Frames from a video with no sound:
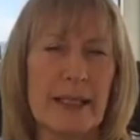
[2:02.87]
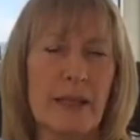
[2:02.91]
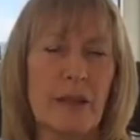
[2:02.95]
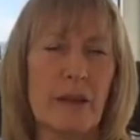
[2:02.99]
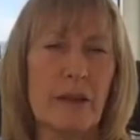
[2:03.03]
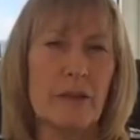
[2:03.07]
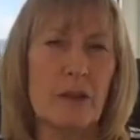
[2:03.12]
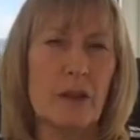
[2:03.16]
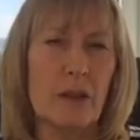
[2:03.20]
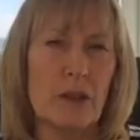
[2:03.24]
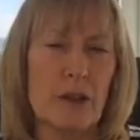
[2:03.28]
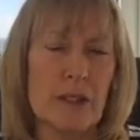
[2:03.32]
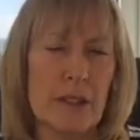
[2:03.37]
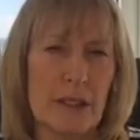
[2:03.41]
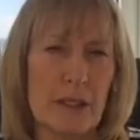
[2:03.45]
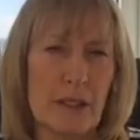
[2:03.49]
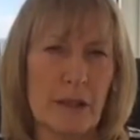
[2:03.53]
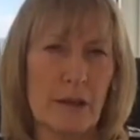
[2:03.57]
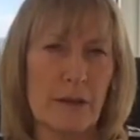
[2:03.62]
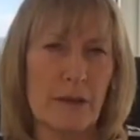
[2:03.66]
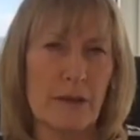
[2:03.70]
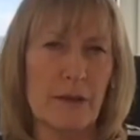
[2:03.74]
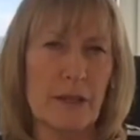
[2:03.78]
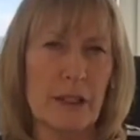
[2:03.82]
of
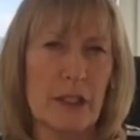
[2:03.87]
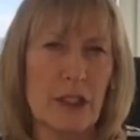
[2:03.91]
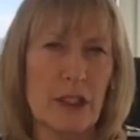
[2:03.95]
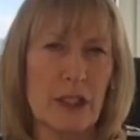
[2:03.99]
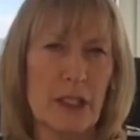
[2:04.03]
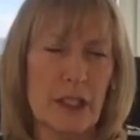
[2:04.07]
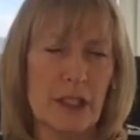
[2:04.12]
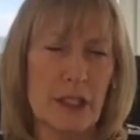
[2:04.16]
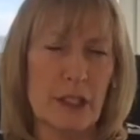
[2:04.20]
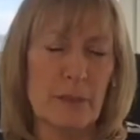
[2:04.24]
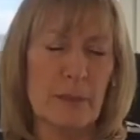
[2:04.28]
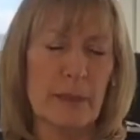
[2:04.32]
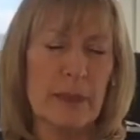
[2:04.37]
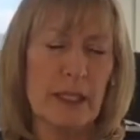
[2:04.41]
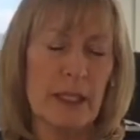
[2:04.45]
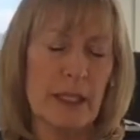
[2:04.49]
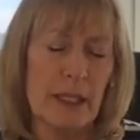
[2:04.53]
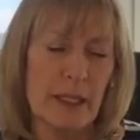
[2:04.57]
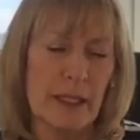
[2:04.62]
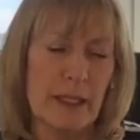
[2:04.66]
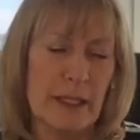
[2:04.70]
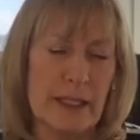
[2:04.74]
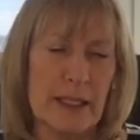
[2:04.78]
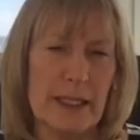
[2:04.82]
yourself, a judgment, an
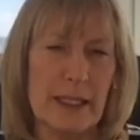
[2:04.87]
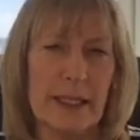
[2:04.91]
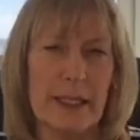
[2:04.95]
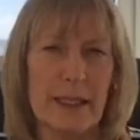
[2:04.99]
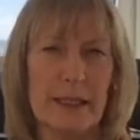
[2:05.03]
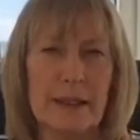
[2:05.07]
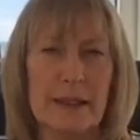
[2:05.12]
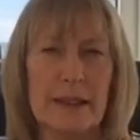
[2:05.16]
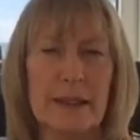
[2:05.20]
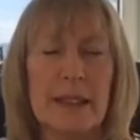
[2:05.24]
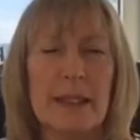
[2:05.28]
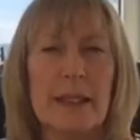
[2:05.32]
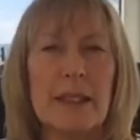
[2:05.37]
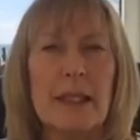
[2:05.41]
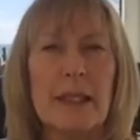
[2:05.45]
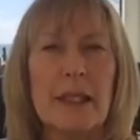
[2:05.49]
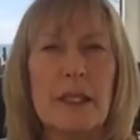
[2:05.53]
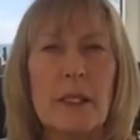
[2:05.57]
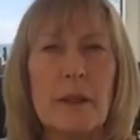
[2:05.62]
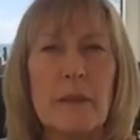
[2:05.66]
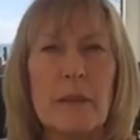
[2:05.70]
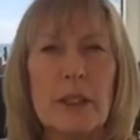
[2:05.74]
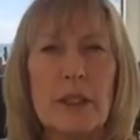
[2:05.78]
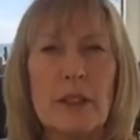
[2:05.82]
idea.
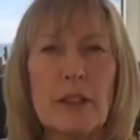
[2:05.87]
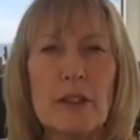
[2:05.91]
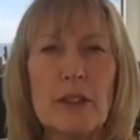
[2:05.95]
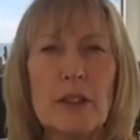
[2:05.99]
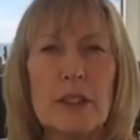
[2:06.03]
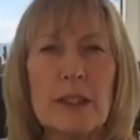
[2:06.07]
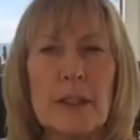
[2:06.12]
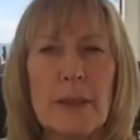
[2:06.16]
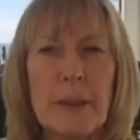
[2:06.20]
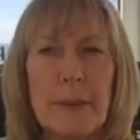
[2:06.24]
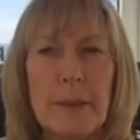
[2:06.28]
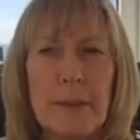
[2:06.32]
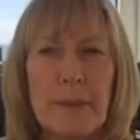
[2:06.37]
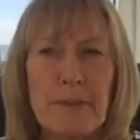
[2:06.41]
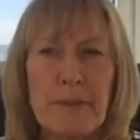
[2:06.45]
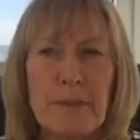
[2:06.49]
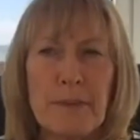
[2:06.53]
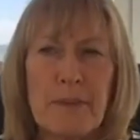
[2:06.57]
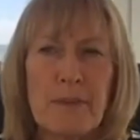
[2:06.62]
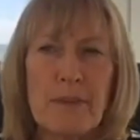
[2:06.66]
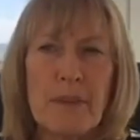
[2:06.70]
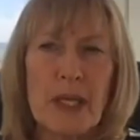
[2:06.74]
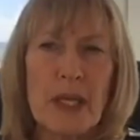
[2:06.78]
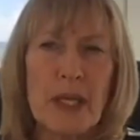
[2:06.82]
Because
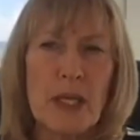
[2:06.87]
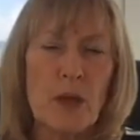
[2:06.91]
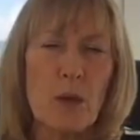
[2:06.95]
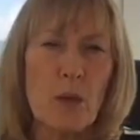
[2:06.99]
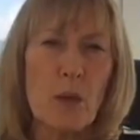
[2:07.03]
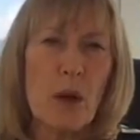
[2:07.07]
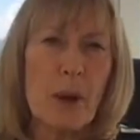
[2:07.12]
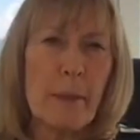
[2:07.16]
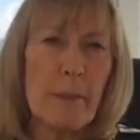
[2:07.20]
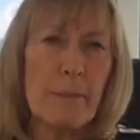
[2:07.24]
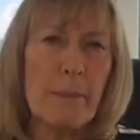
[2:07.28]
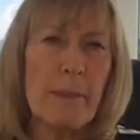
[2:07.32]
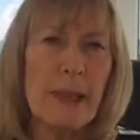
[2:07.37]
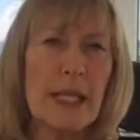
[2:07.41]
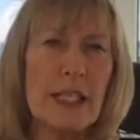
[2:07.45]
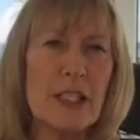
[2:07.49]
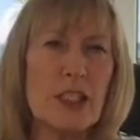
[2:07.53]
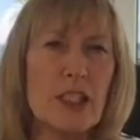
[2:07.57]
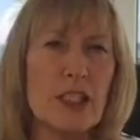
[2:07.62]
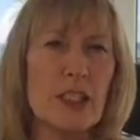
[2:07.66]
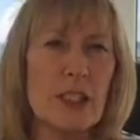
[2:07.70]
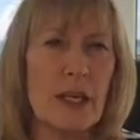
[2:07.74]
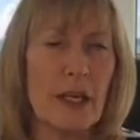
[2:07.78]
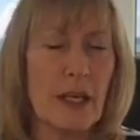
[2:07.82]
what
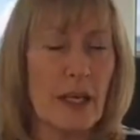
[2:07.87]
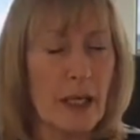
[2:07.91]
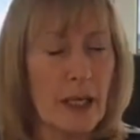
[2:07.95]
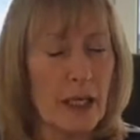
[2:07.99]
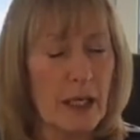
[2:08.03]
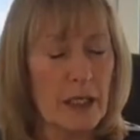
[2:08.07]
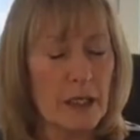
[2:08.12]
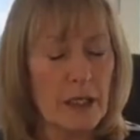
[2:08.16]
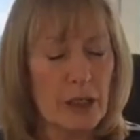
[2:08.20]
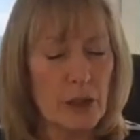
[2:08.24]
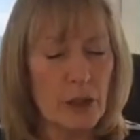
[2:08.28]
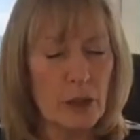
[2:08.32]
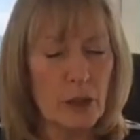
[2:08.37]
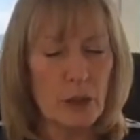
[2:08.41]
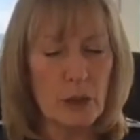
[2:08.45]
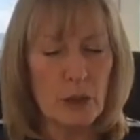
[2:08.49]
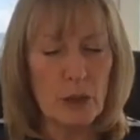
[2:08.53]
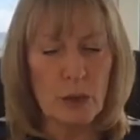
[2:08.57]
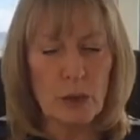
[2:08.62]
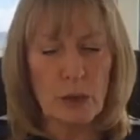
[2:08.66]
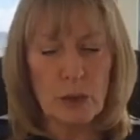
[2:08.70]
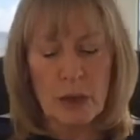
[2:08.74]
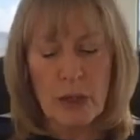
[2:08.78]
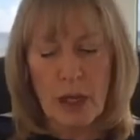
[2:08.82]
measure are
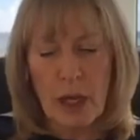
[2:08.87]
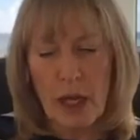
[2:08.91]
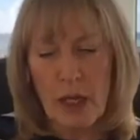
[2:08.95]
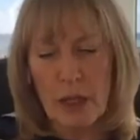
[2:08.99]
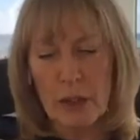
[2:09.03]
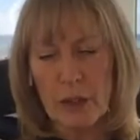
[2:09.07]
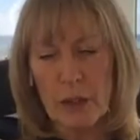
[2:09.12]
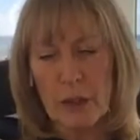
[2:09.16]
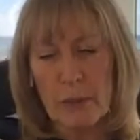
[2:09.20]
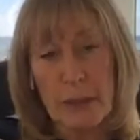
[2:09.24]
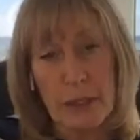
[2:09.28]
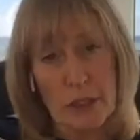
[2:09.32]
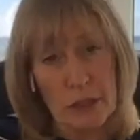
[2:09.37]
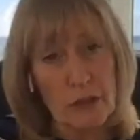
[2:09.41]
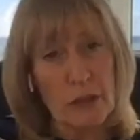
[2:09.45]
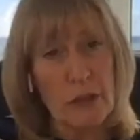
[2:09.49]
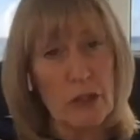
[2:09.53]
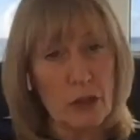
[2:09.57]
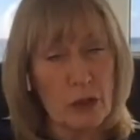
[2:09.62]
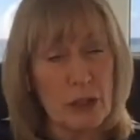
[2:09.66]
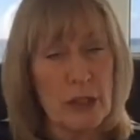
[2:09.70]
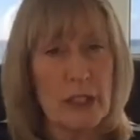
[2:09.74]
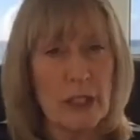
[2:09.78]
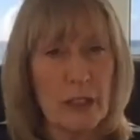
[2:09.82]
you measuring
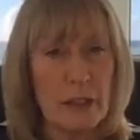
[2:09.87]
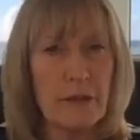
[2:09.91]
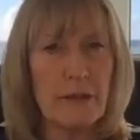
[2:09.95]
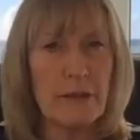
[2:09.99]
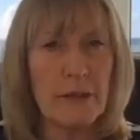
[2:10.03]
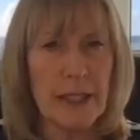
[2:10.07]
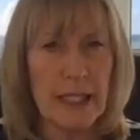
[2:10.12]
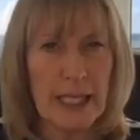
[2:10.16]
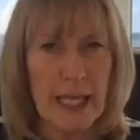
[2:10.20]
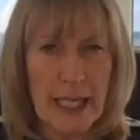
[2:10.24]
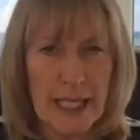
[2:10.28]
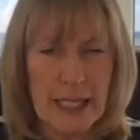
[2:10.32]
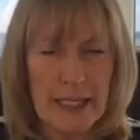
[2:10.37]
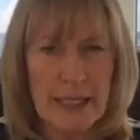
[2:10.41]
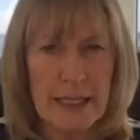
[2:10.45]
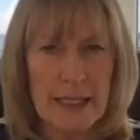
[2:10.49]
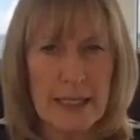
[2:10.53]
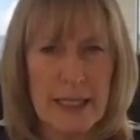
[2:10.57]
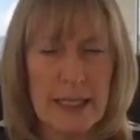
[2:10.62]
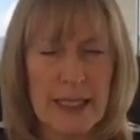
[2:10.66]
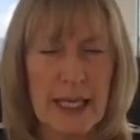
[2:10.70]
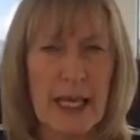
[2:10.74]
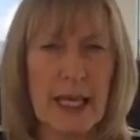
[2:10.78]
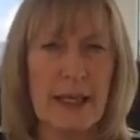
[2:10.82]
yourself against
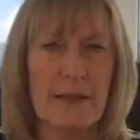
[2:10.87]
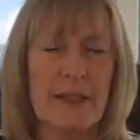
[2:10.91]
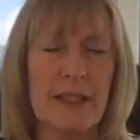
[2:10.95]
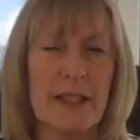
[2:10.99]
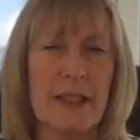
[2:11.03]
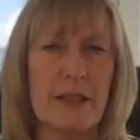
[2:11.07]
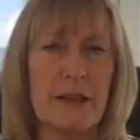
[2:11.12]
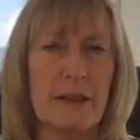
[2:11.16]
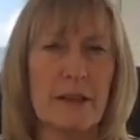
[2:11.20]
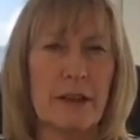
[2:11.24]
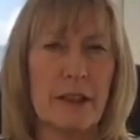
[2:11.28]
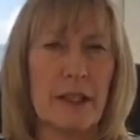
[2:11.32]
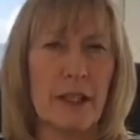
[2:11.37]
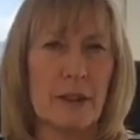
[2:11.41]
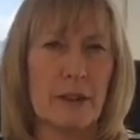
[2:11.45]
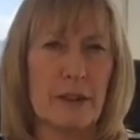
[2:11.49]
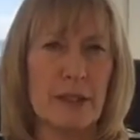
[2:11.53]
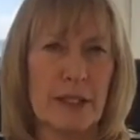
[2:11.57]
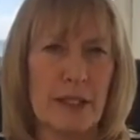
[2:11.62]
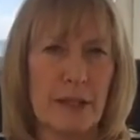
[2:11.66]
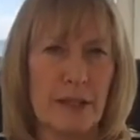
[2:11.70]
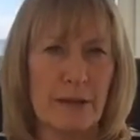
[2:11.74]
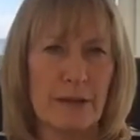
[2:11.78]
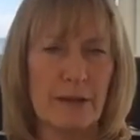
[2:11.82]
to have low
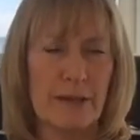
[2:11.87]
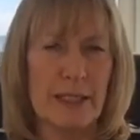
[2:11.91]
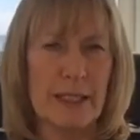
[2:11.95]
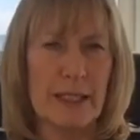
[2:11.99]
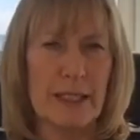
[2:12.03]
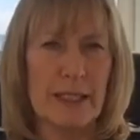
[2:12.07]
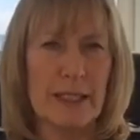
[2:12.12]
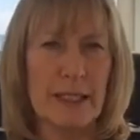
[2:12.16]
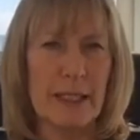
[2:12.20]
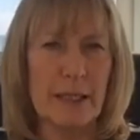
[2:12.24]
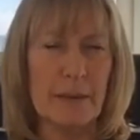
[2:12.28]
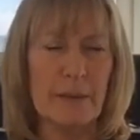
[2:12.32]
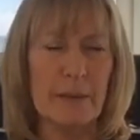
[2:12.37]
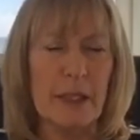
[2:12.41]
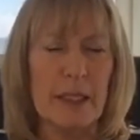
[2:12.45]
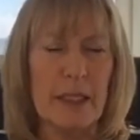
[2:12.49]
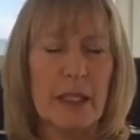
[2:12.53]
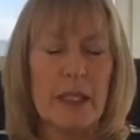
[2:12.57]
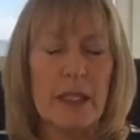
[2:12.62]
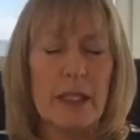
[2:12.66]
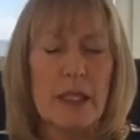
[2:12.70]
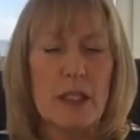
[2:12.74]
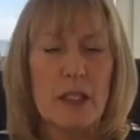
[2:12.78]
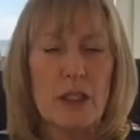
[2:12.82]
self-esteem?
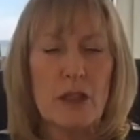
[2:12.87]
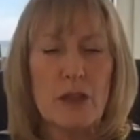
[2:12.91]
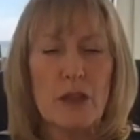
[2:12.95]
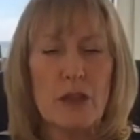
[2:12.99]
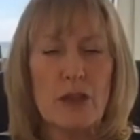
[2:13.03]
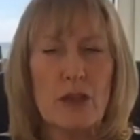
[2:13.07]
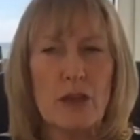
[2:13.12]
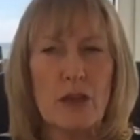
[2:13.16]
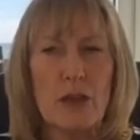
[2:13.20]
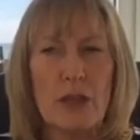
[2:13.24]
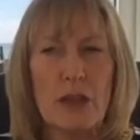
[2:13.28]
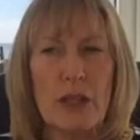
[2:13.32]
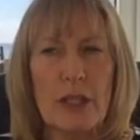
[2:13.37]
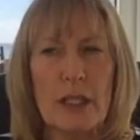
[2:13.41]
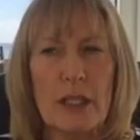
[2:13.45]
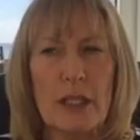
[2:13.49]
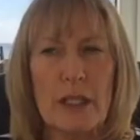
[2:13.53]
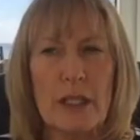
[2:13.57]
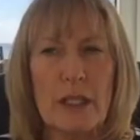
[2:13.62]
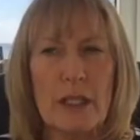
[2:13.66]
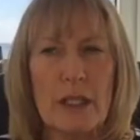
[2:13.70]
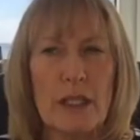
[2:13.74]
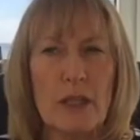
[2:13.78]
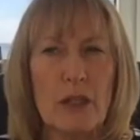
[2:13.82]
Do you think
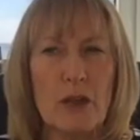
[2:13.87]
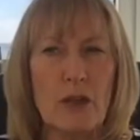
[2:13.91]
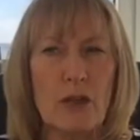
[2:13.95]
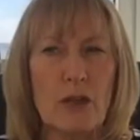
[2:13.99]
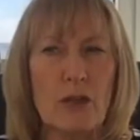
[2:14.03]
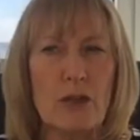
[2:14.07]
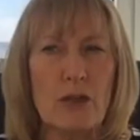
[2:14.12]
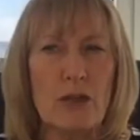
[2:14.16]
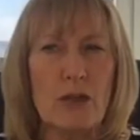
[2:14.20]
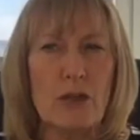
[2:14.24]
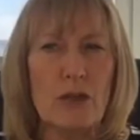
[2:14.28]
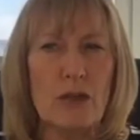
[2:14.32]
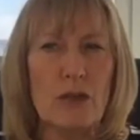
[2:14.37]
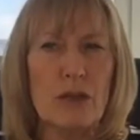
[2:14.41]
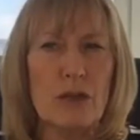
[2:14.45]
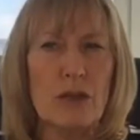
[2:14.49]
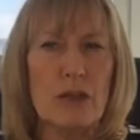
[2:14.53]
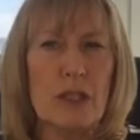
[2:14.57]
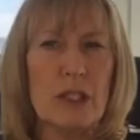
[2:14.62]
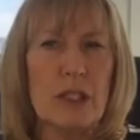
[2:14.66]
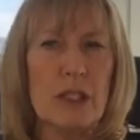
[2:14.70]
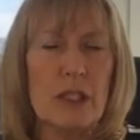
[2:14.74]
that you're not